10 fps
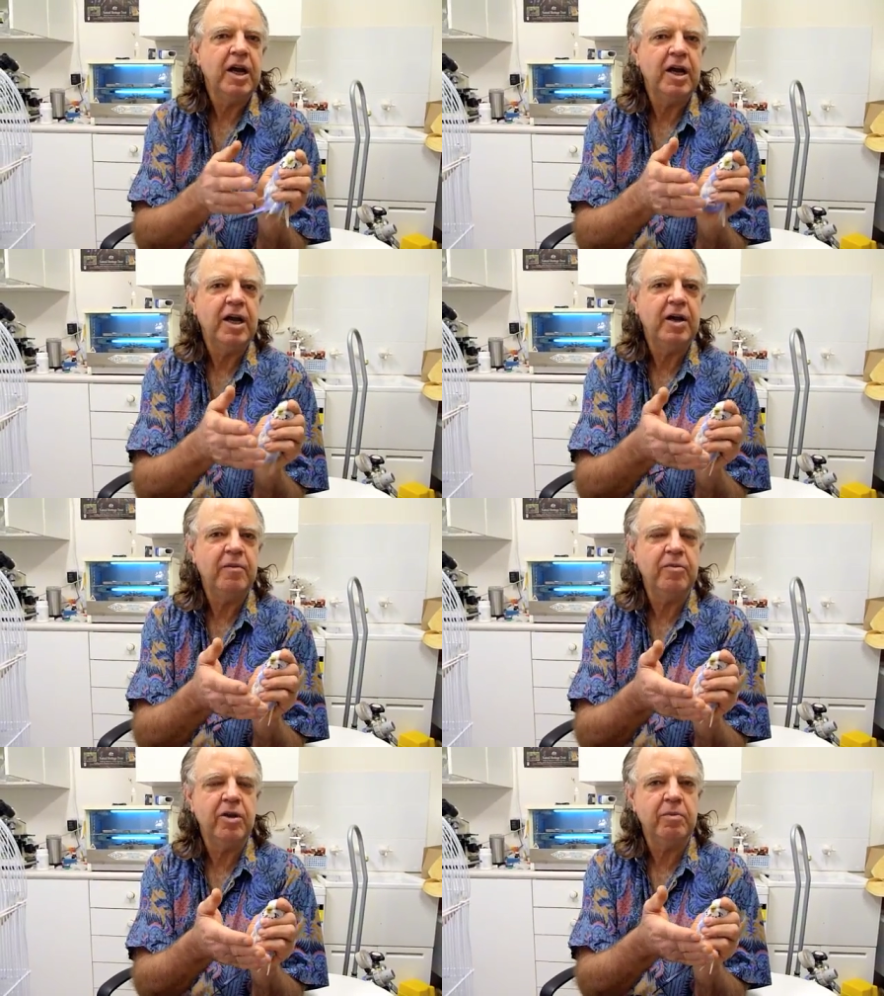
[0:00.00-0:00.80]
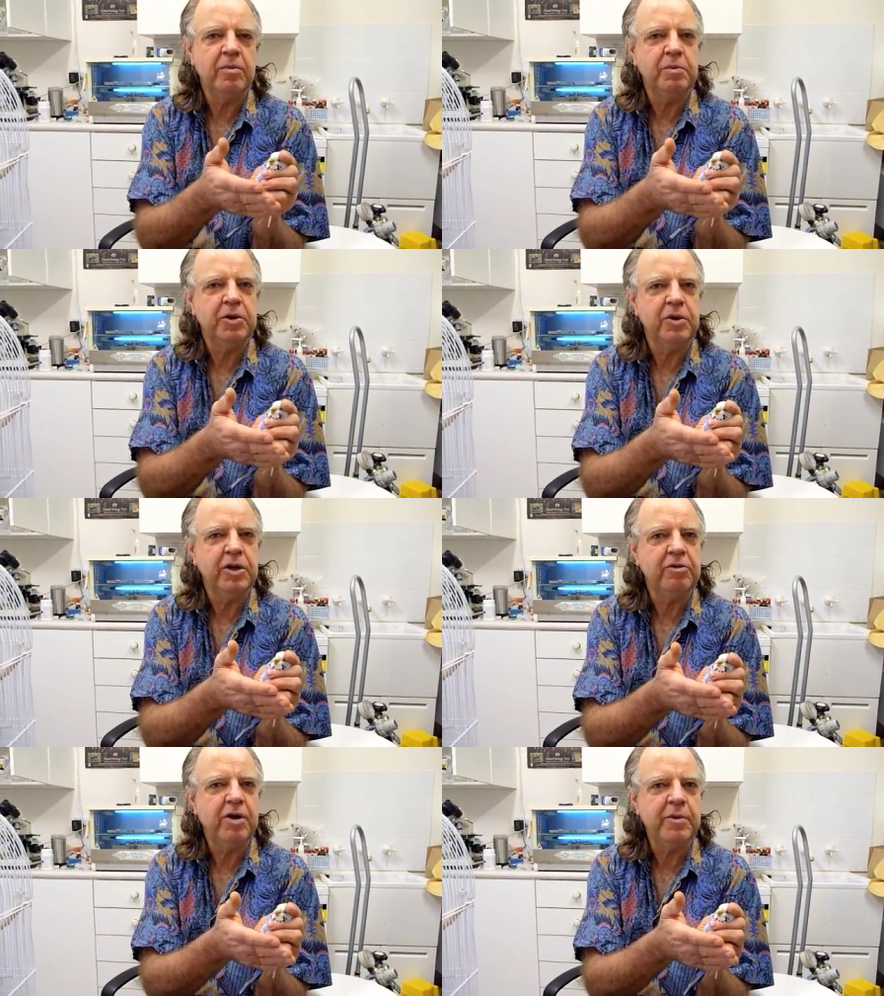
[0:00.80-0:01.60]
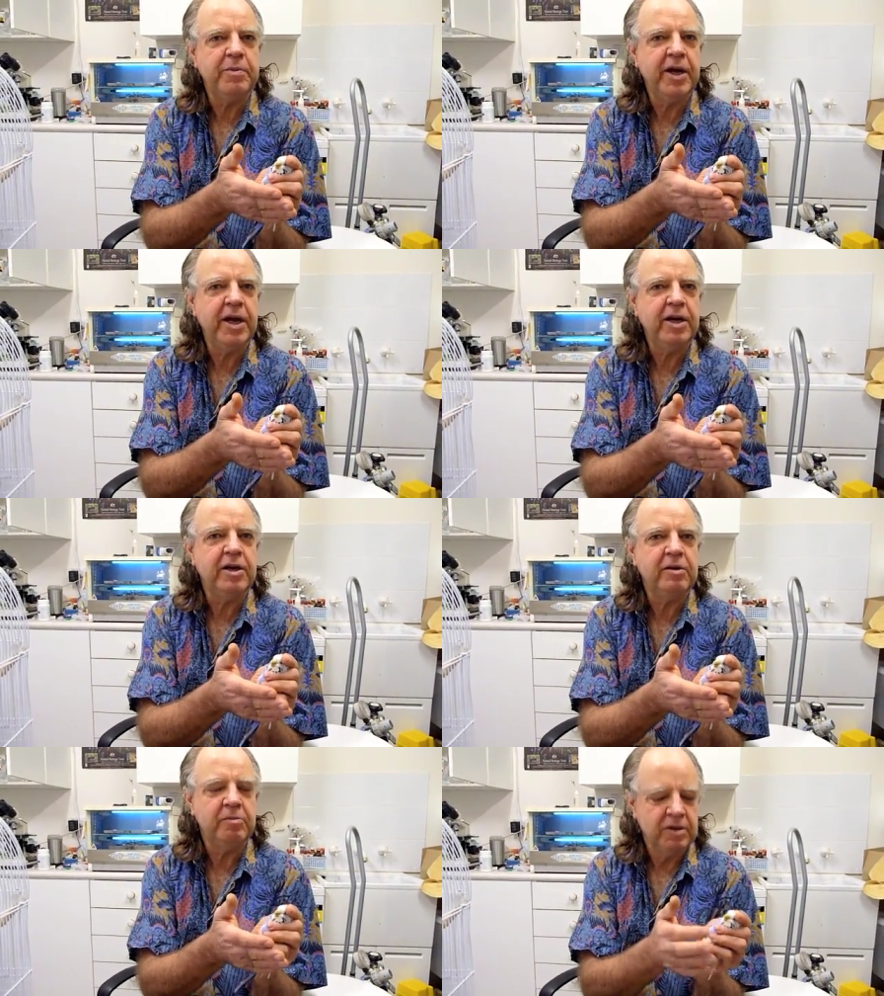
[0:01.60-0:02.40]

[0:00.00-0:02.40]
um, between the rubber band,